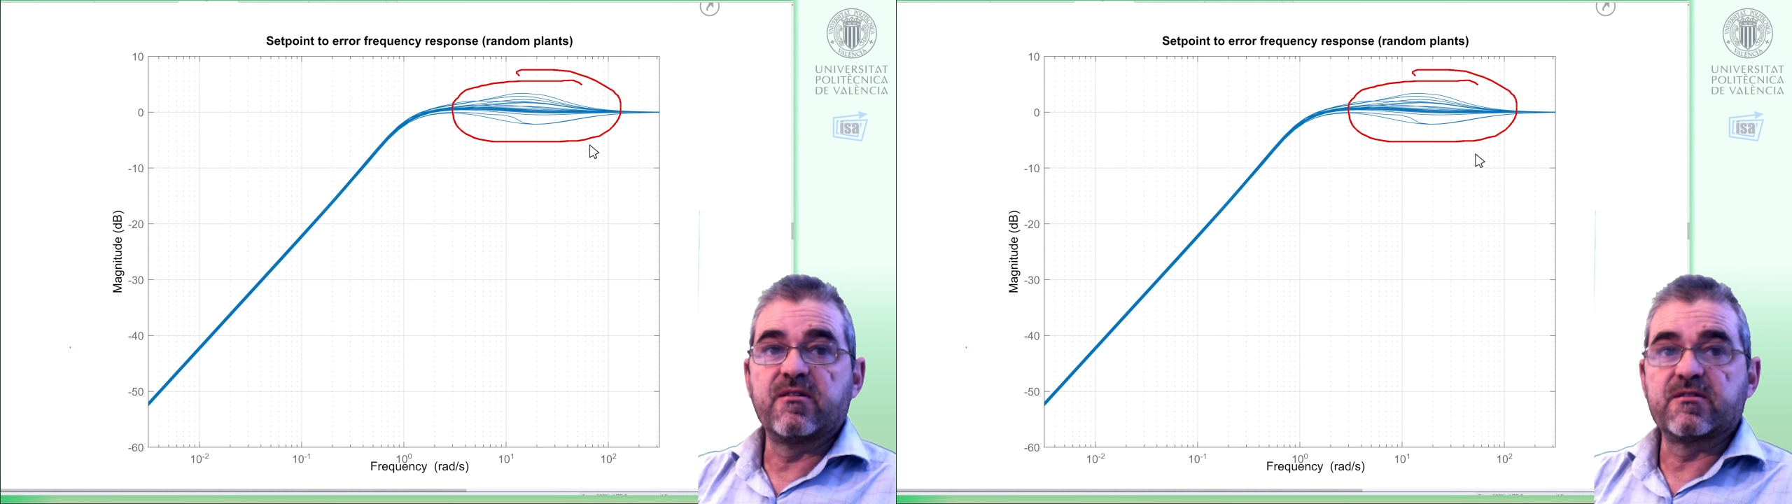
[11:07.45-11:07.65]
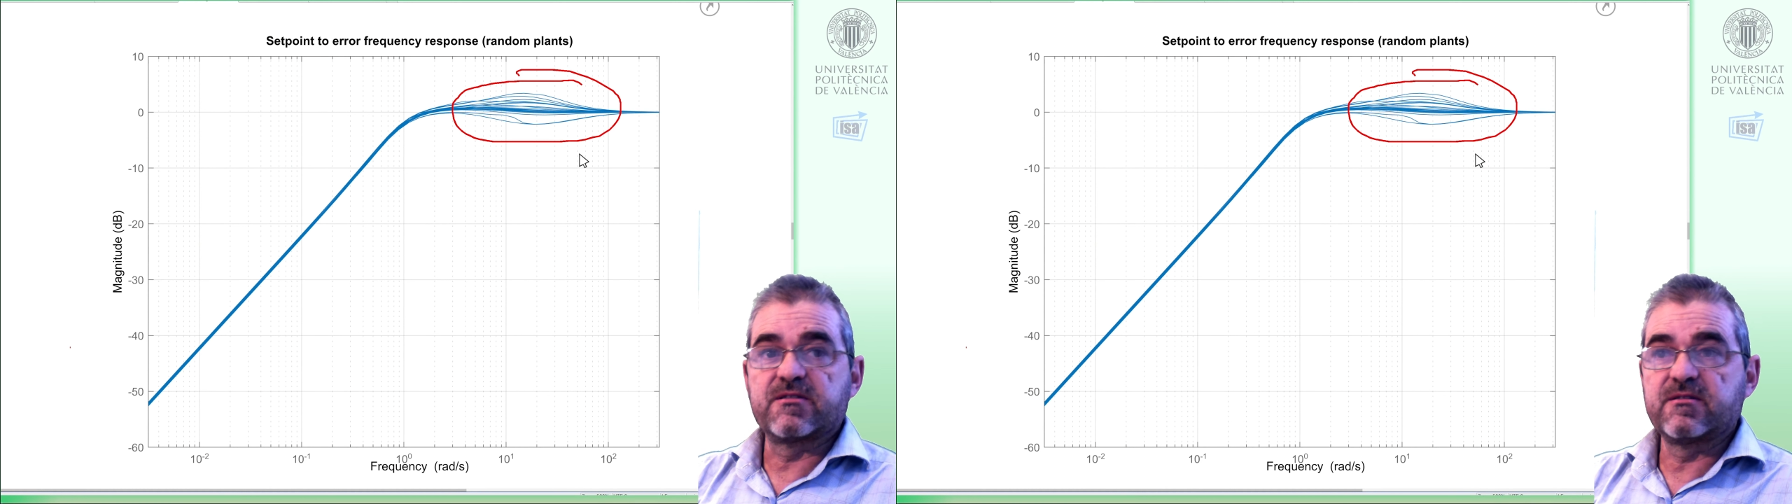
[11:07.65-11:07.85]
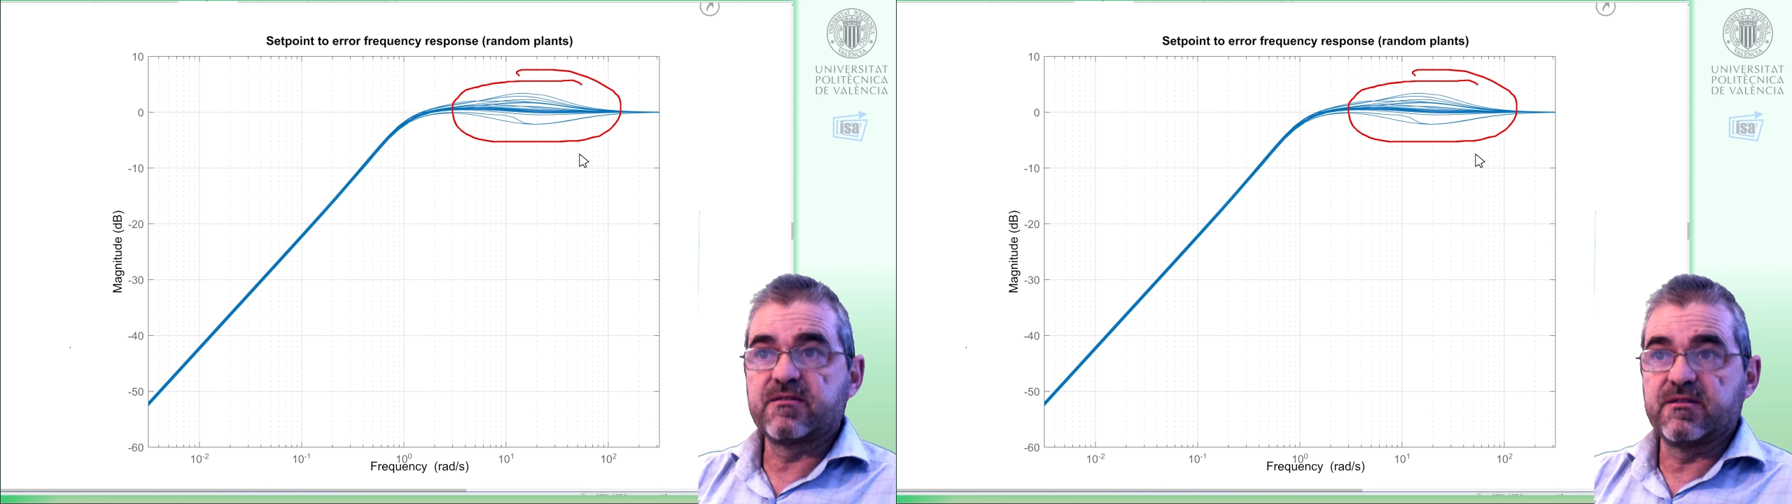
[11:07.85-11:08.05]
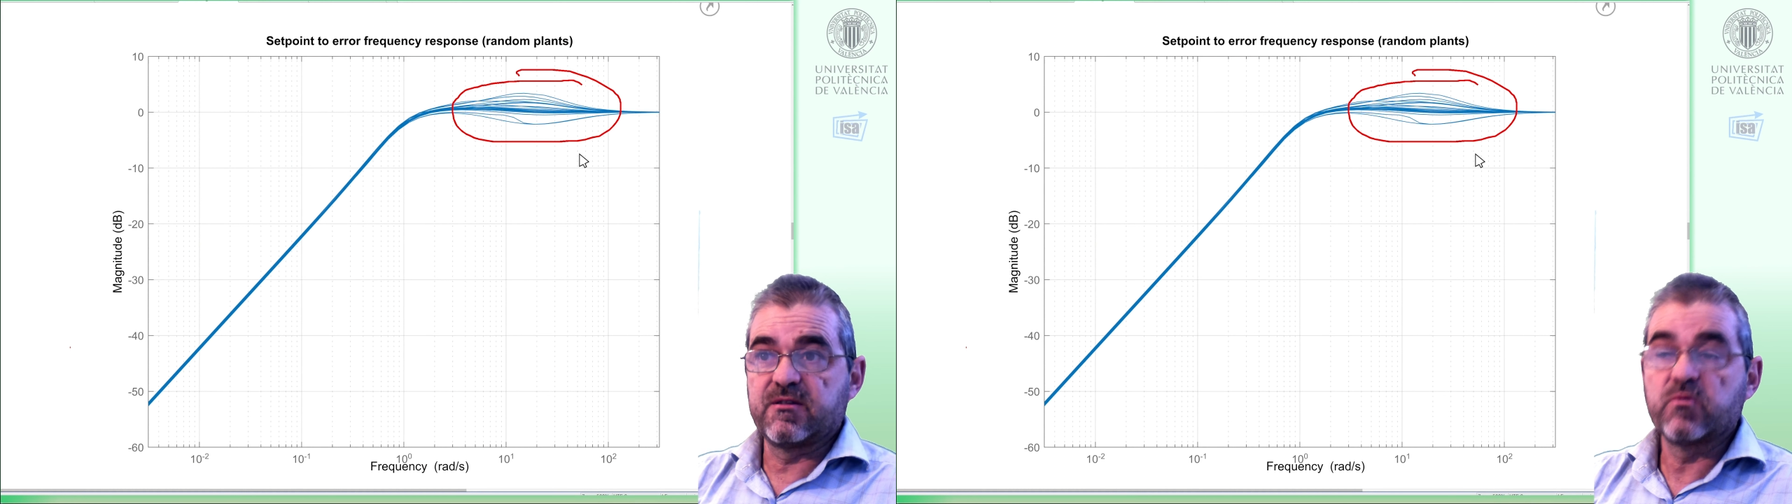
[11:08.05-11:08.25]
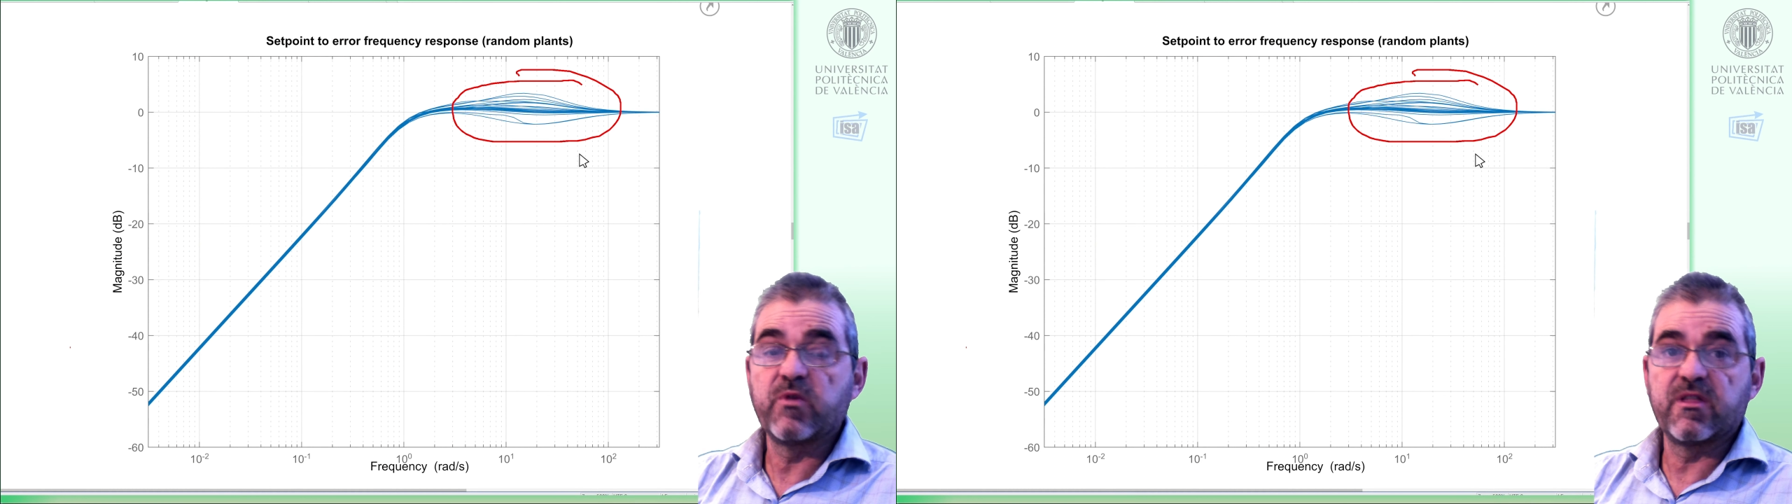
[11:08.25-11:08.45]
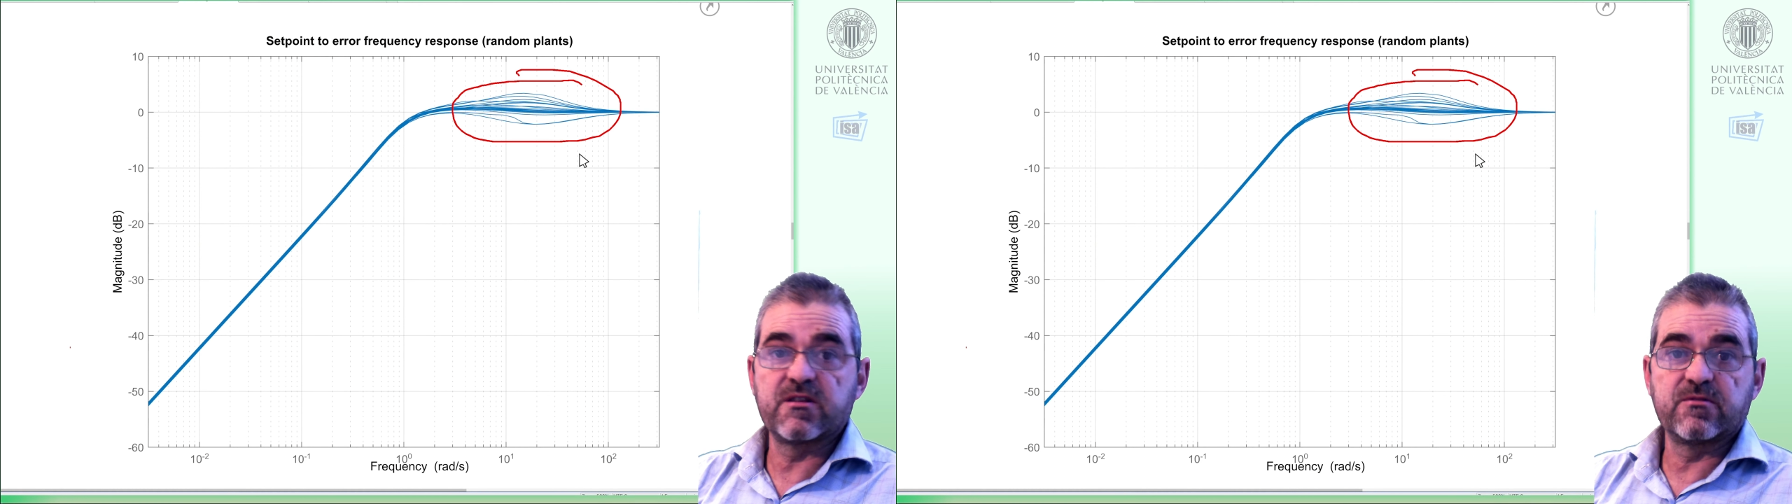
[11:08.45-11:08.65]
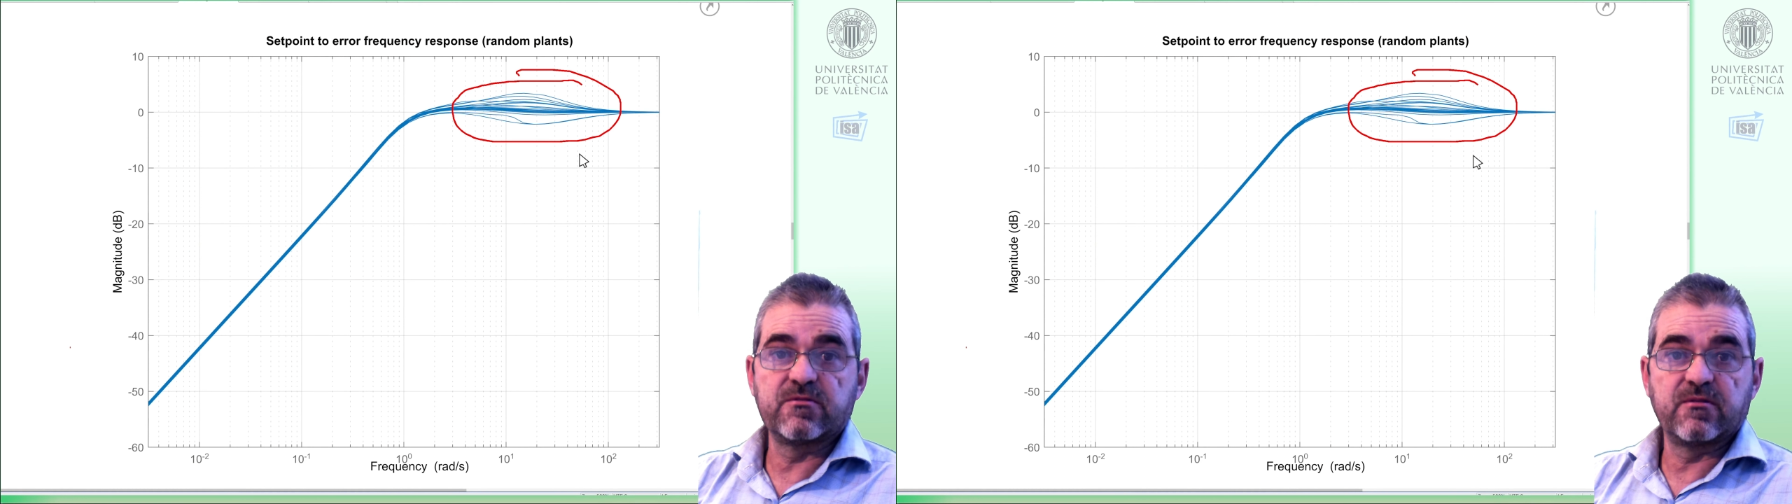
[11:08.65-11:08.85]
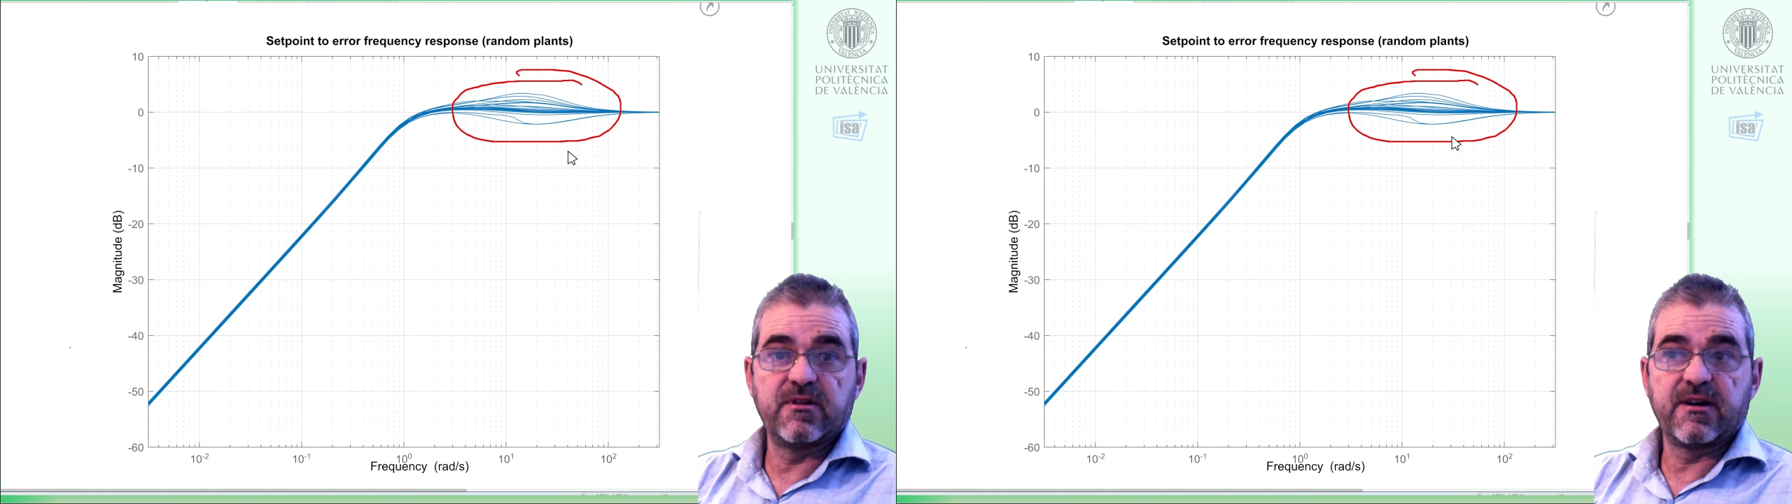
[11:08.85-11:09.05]
uncertainty with this
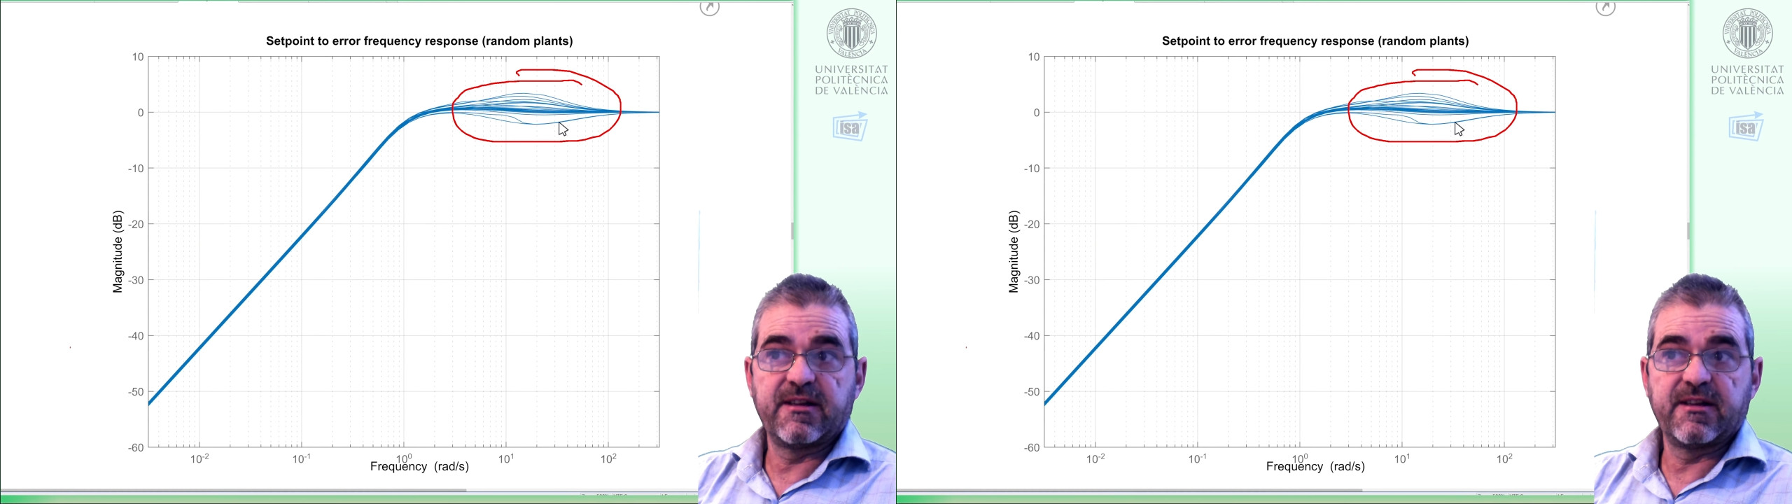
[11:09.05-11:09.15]
controller